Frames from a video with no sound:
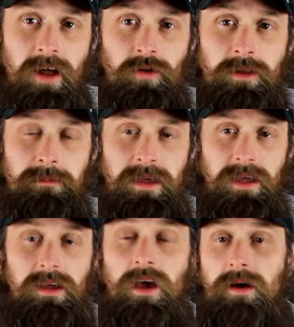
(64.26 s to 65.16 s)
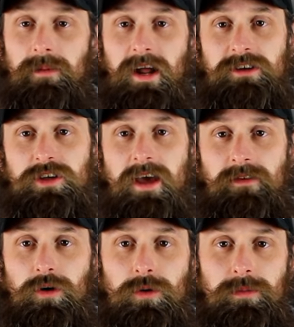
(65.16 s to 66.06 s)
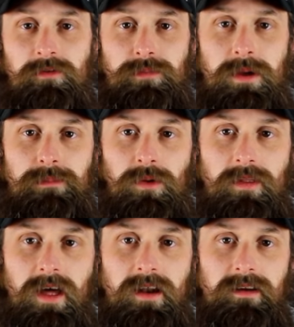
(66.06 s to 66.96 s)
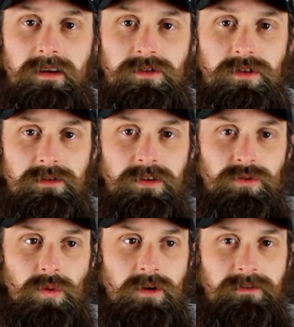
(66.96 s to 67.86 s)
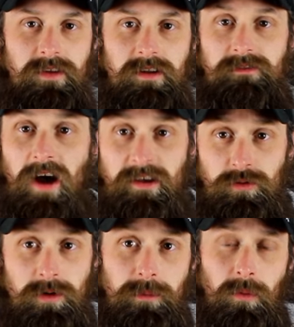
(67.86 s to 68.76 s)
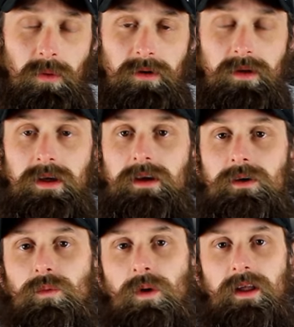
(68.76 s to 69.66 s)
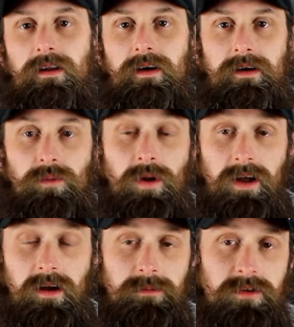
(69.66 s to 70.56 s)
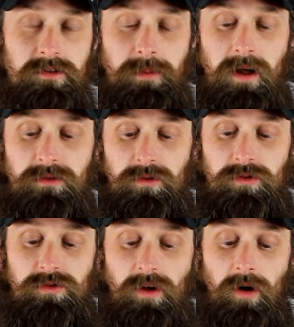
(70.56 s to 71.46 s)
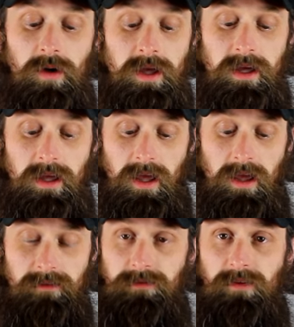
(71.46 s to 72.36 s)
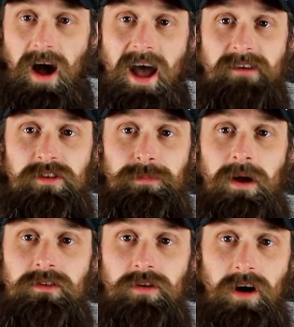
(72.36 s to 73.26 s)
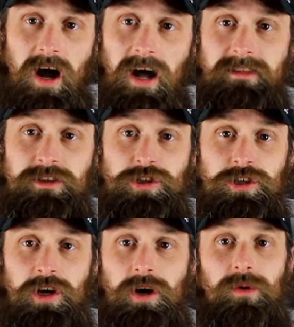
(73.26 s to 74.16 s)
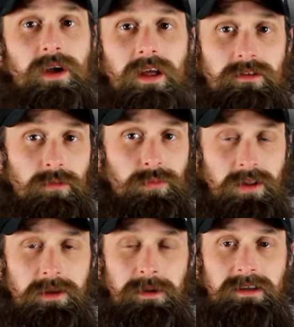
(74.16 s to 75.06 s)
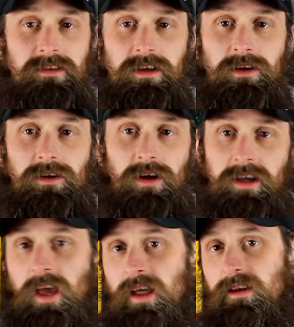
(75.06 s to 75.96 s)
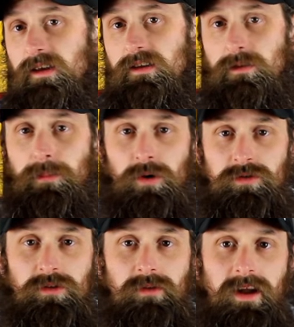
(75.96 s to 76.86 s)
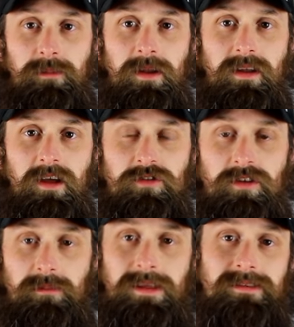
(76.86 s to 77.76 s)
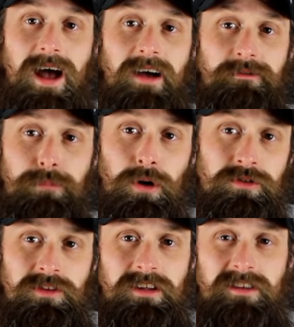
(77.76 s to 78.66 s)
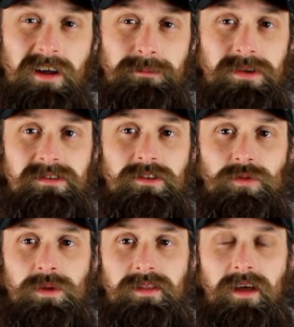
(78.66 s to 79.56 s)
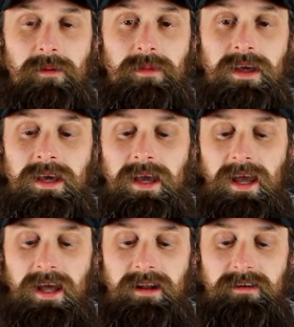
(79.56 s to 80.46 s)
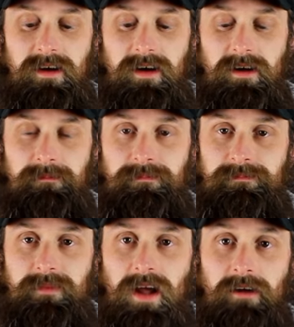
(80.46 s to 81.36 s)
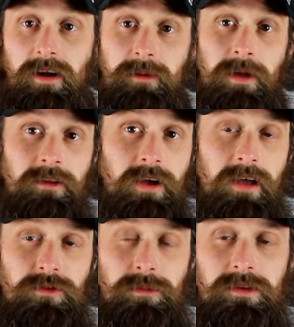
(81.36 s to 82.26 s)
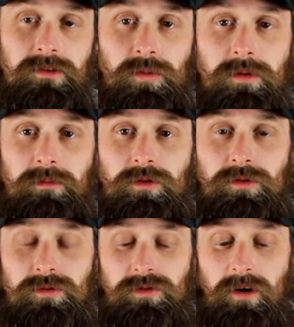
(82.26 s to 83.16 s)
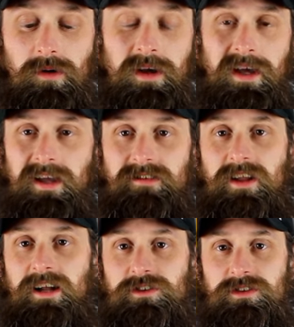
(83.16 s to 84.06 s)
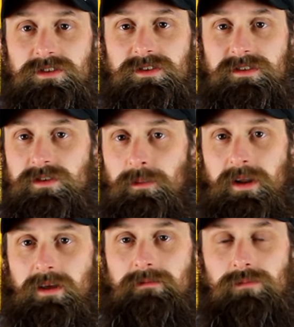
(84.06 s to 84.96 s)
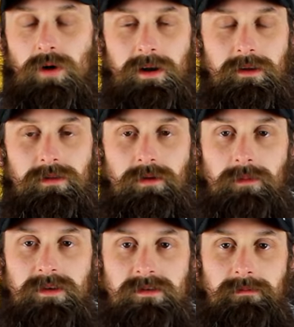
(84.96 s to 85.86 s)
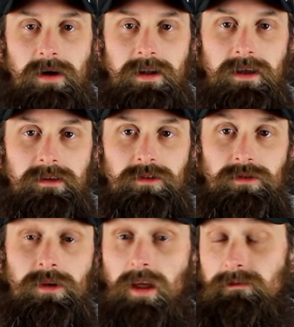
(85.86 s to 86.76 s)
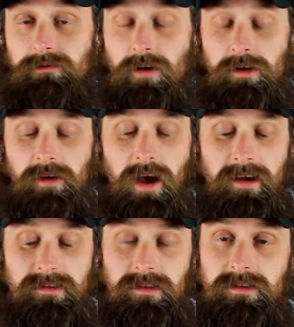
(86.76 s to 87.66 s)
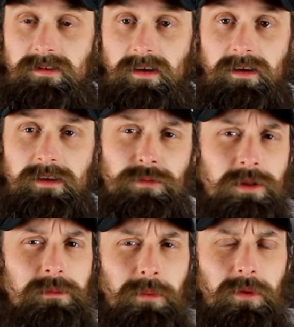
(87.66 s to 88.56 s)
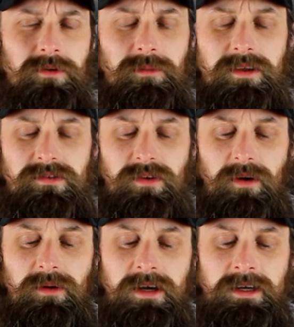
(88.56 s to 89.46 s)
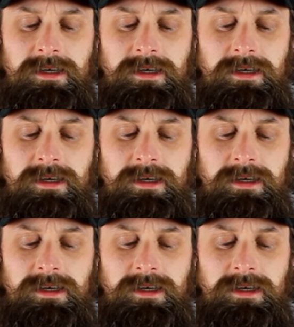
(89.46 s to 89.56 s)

not only me, but I actually have a group of people that serve as sort of an advisory board when it comes to sponsors. So if I have a sponsor on this show, it's a really big deal. Again, it's a personal recommendation. It means I've personally done business with them, and I recommend you guys do business with them too. So it's not just somebody wanted to throw me some money to get in front of you guys. It's really important to me. So